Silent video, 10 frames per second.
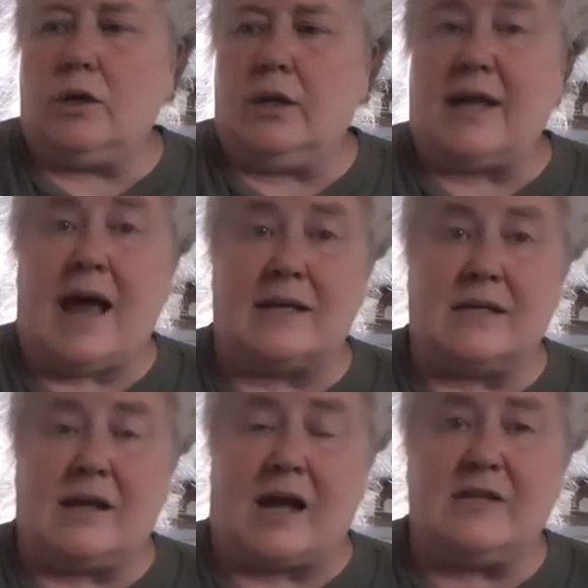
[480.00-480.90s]
it has
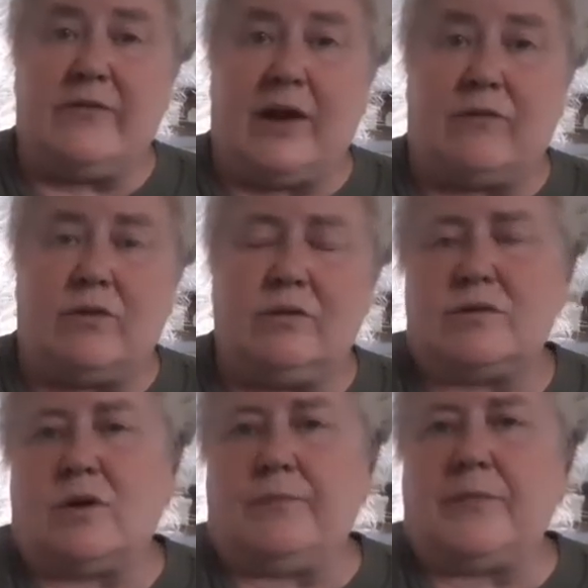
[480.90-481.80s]
a nice flavor.
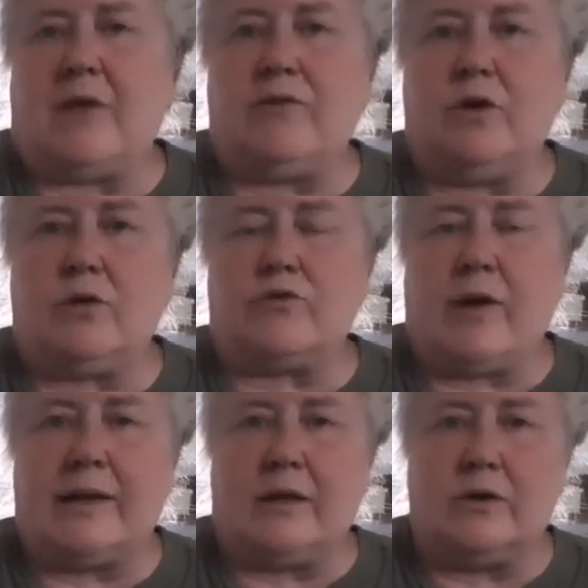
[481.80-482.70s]
So if you're
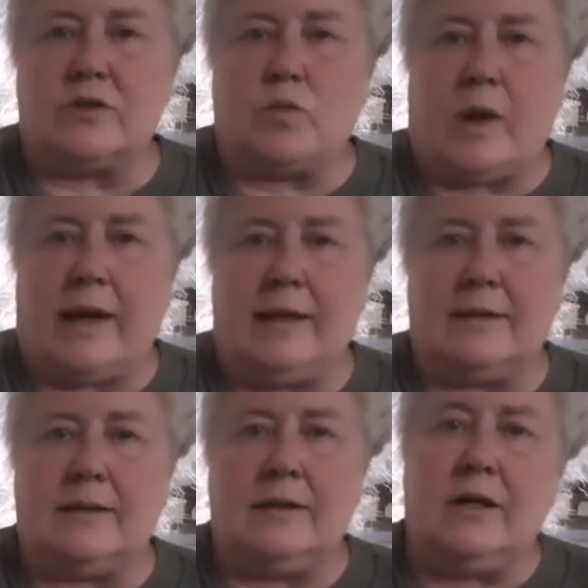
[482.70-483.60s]
trying to lose weight,
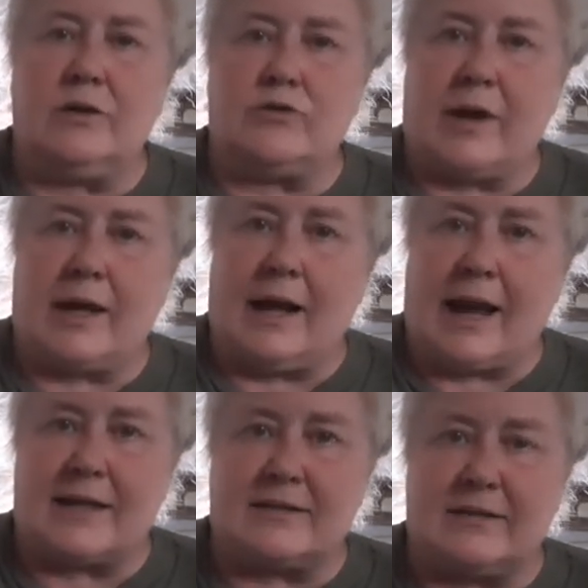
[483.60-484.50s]
you can drink a
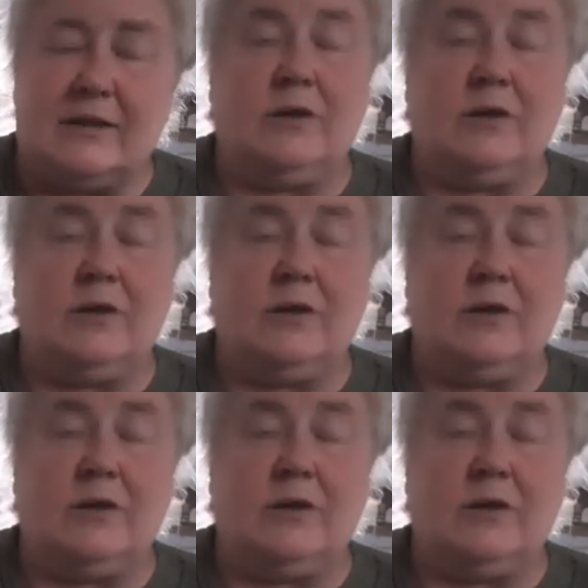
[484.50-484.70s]
glass.